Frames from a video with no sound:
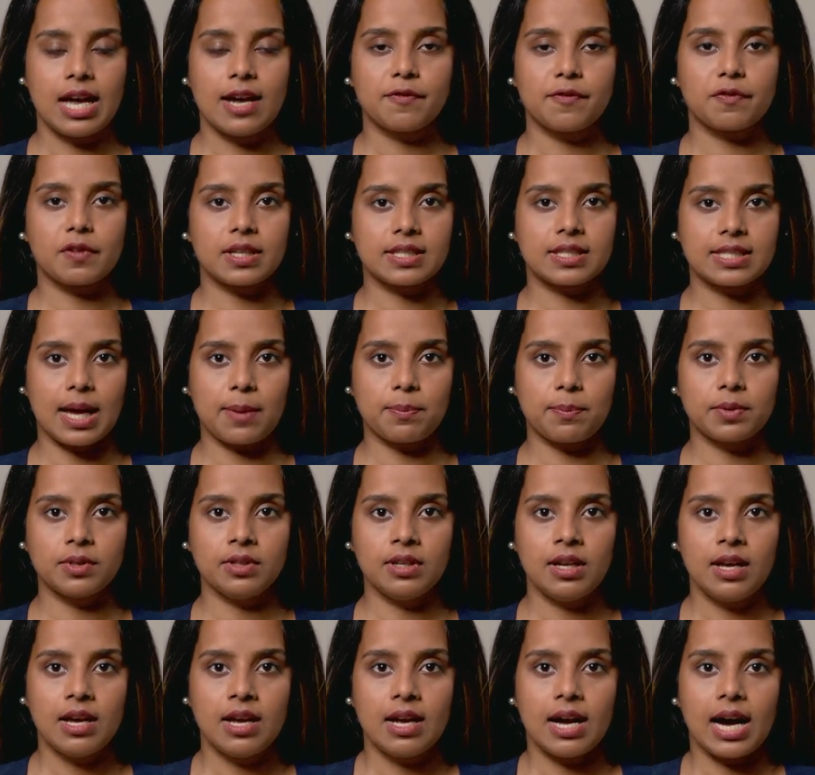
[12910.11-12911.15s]
For example,
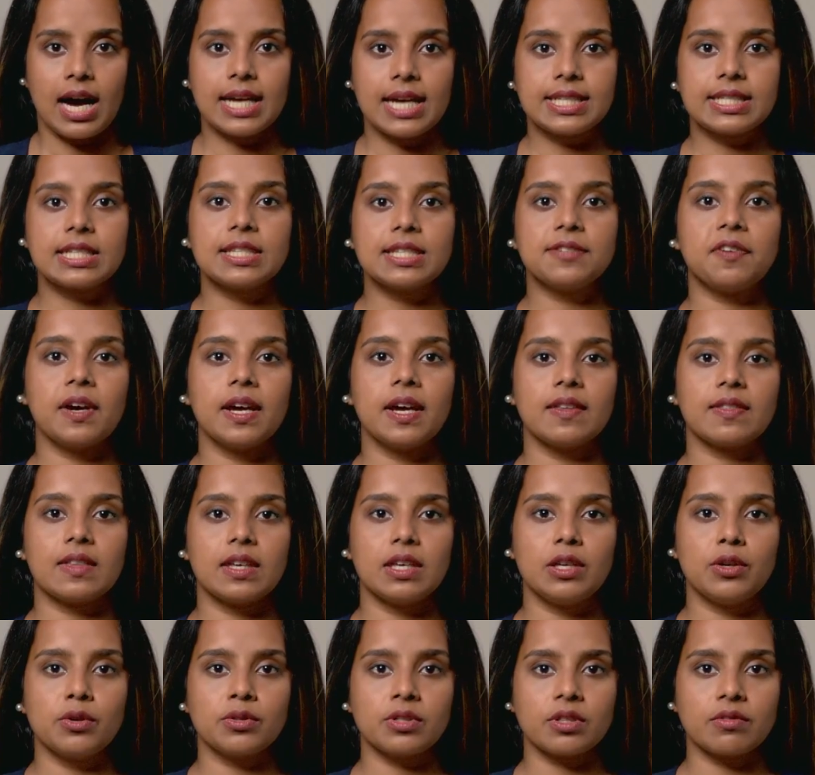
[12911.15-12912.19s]
identifying the
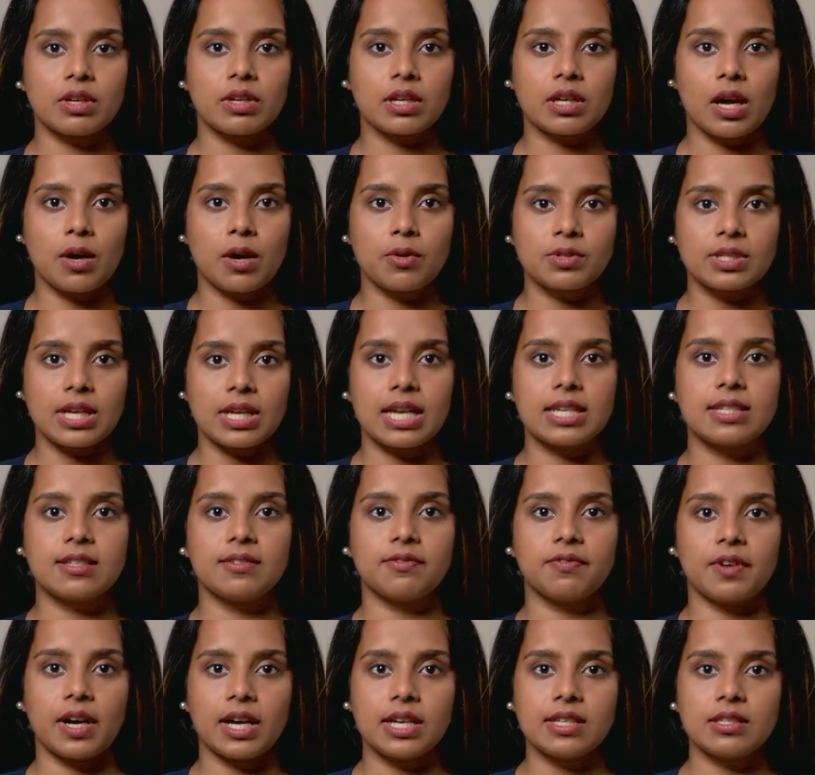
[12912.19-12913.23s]
user account and
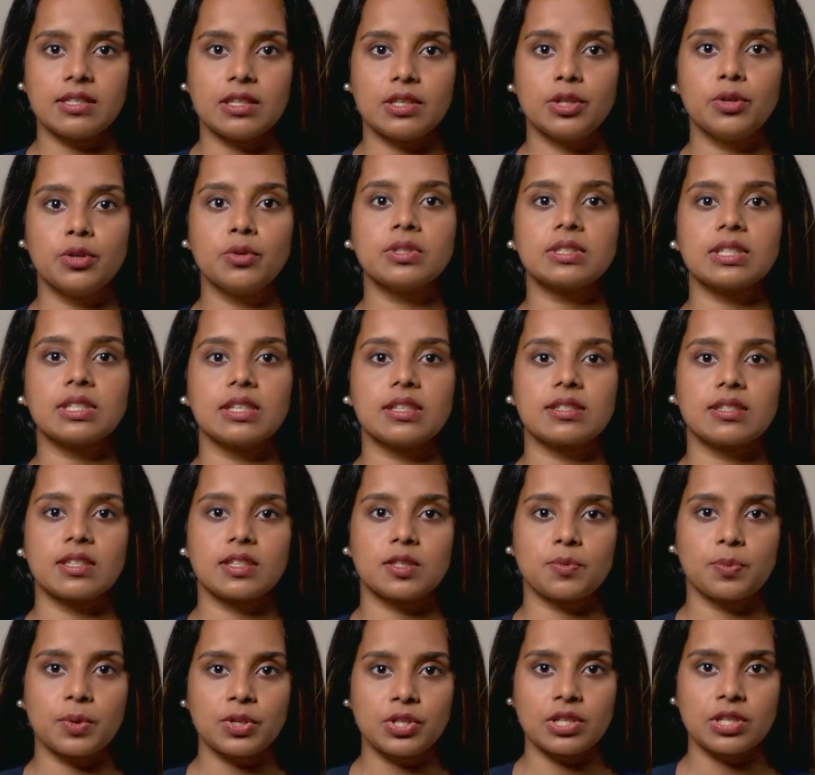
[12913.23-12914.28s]
device used in a
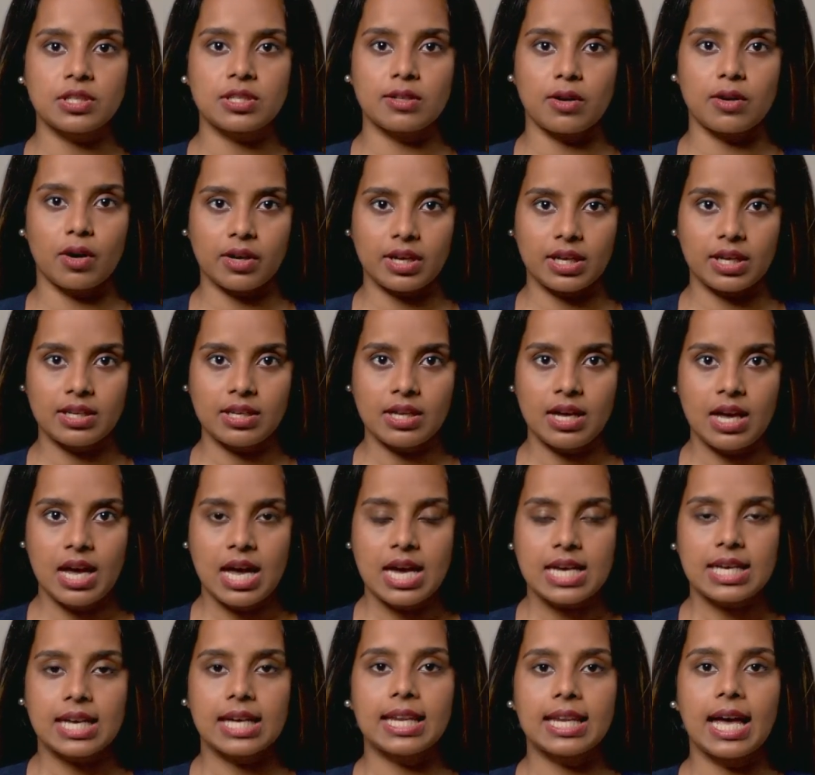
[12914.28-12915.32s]
suspicious login
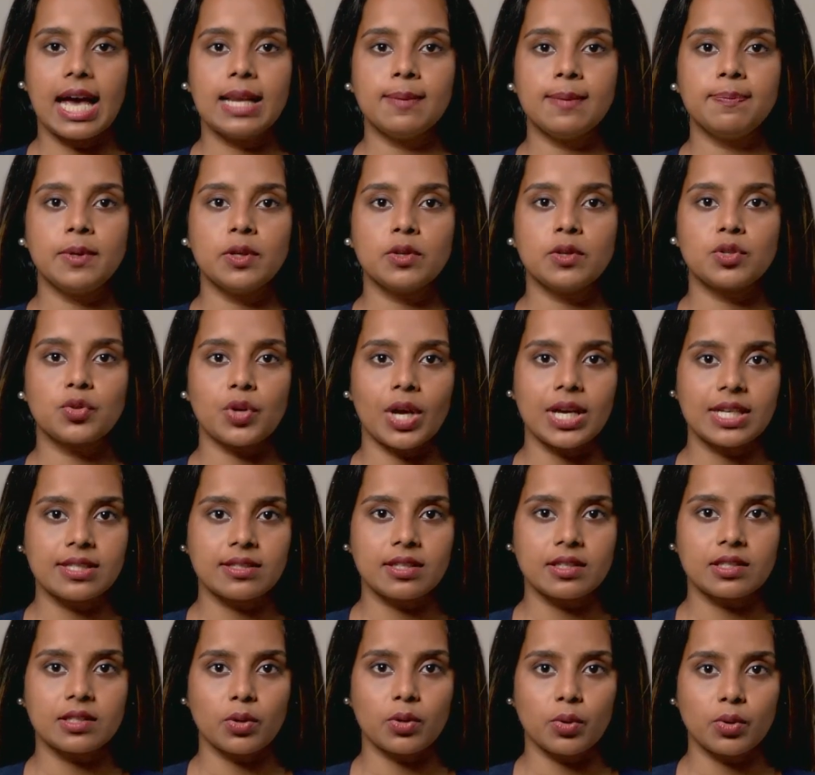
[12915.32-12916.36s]
can help you trace
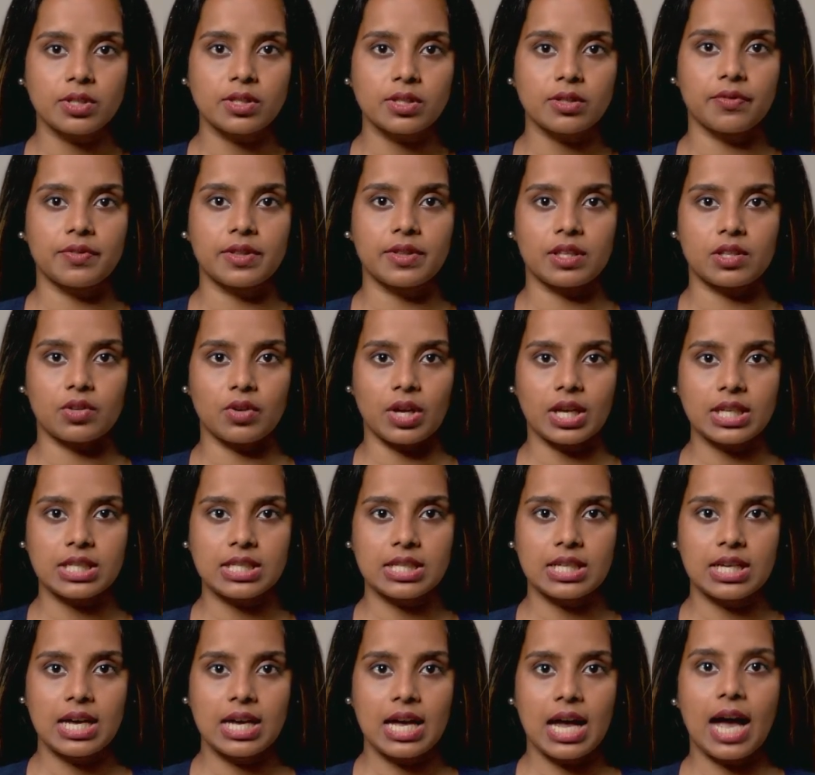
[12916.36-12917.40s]
the source of the threat
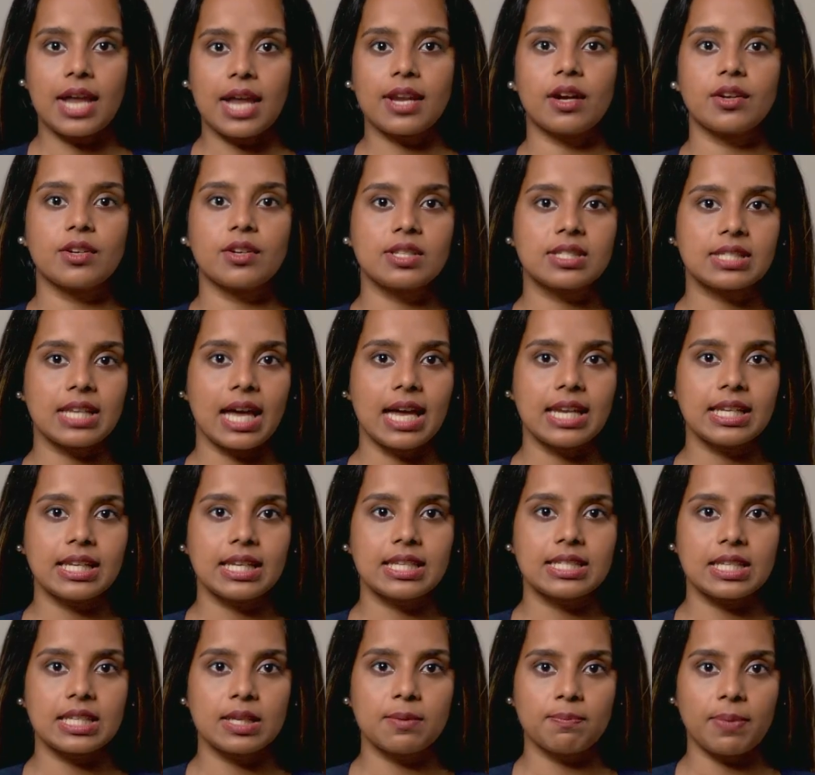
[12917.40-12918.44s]
and understand
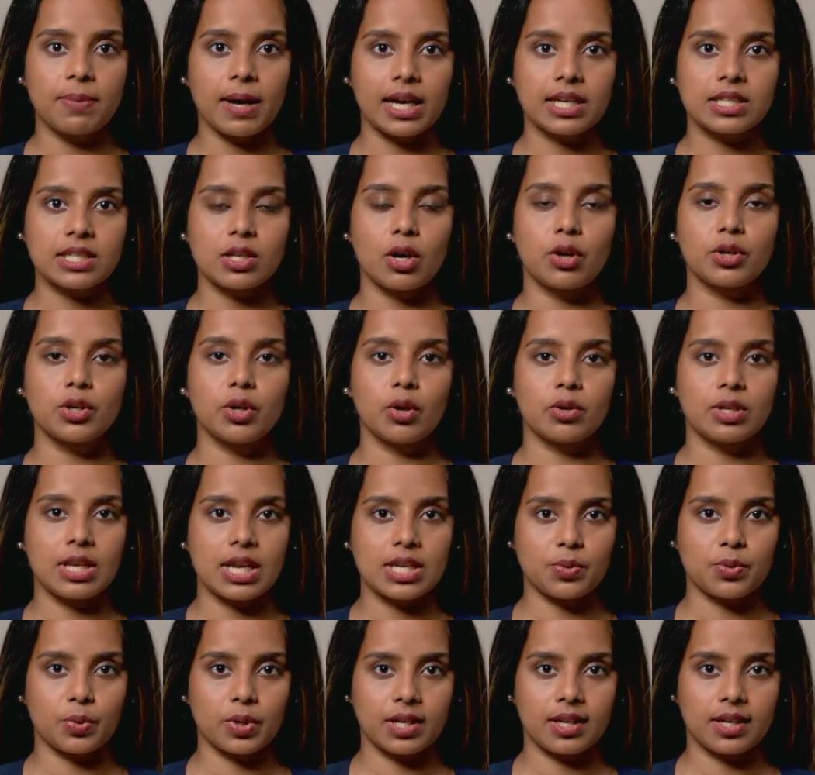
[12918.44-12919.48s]
its impact on your
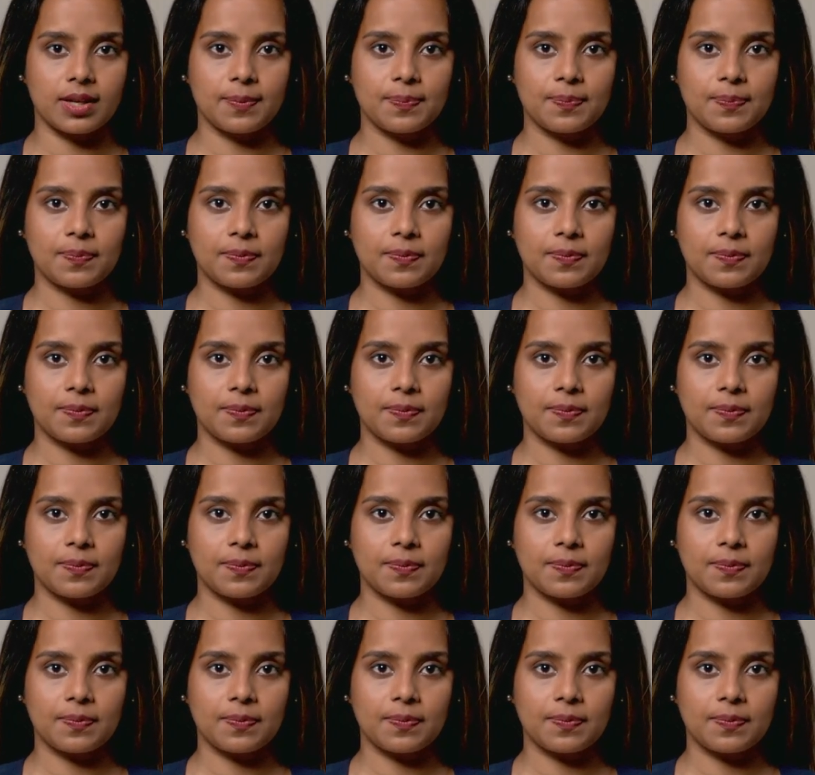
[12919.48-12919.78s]
network.